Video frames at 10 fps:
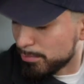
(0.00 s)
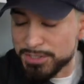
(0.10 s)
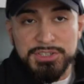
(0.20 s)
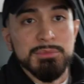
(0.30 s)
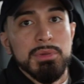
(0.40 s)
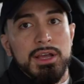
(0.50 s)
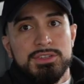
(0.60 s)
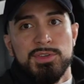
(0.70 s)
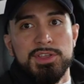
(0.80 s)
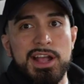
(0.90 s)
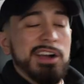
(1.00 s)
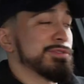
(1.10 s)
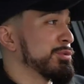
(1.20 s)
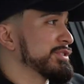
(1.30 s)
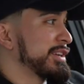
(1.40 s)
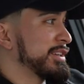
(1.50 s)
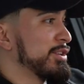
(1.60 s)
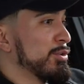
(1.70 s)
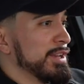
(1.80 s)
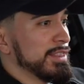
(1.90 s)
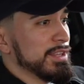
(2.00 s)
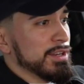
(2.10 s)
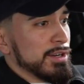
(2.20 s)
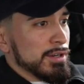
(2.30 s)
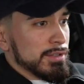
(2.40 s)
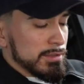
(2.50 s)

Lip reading: my gym bag, so then afterwards I could go hit the